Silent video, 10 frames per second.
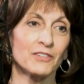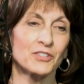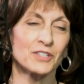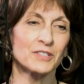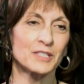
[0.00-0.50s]

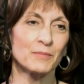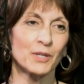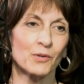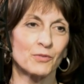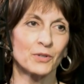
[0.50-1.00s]
She's seen
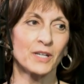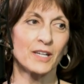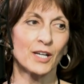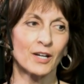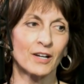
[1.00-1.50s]
me over a
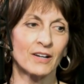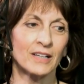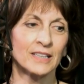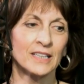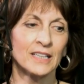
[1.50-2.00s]
year.
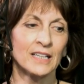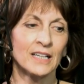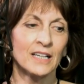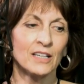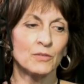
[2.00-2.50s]
Uh,
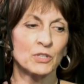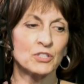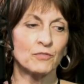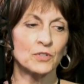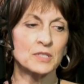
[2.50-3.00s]
when she
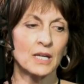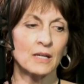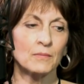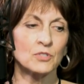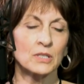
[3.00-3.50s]
first
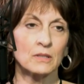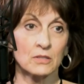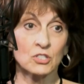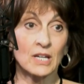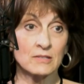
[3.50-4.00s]
came, she
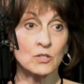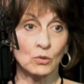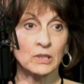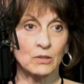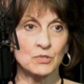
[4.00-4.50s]
she has
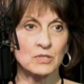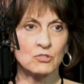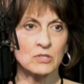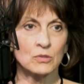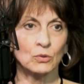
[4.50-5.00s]
scoliosis.
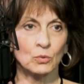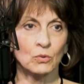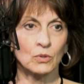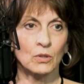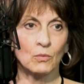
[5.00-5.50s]
She's an older,
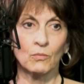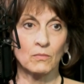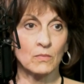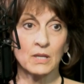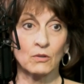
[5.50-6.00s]
you know,
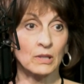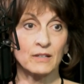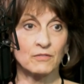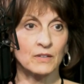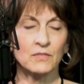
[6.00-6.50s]
in her late
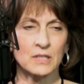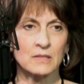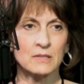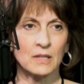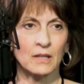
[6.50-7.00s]

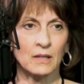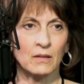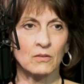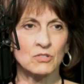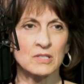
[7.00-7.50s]
fifties,
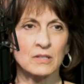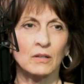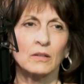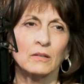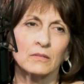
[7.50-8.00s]
and just
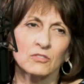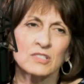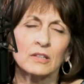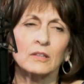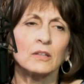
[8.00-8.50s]
a just
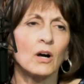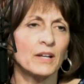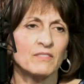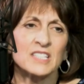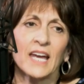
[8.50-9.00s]
a lot
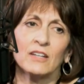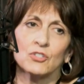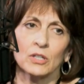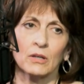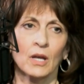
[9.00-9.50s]
of
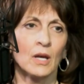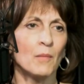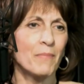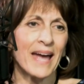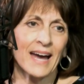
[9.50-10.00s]
tension
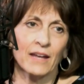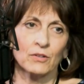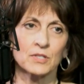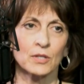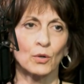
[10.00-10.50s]

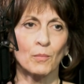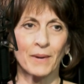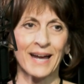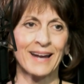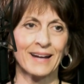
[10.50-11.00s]
patterns in her
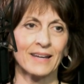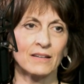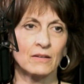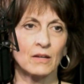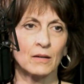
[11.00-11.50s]
back,
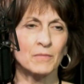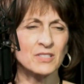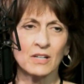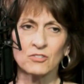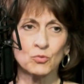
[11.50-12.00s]
and uh,
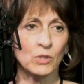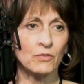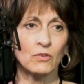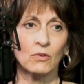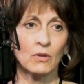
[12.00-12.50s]
massage
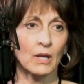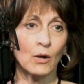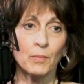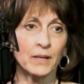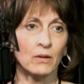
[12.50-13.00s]
wasn't
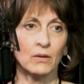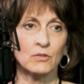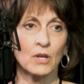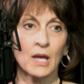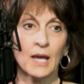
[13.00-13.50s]
helping her.
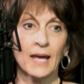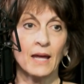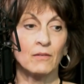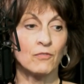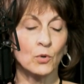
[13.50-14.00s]

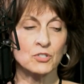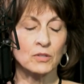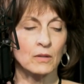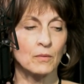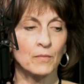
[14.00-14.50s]
And
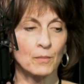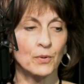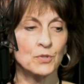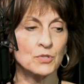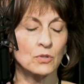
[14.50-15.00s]
fortunately, the the
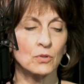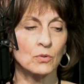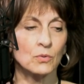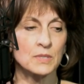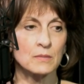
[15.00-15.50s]
person
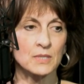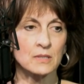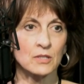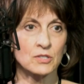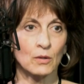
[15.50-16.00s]
who is the
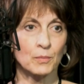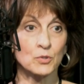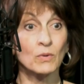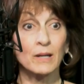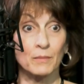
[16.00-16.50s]
massage
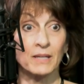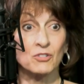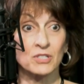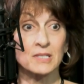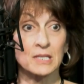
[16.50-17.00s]
therapist recommended
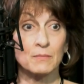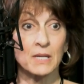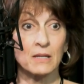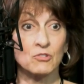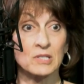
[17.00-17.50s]
she see
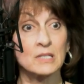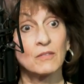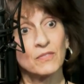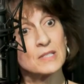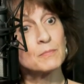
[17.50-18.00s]
me and just see
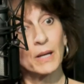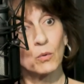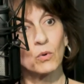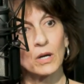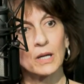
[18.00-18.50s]
if this might
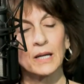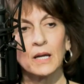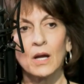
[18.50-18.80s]
work.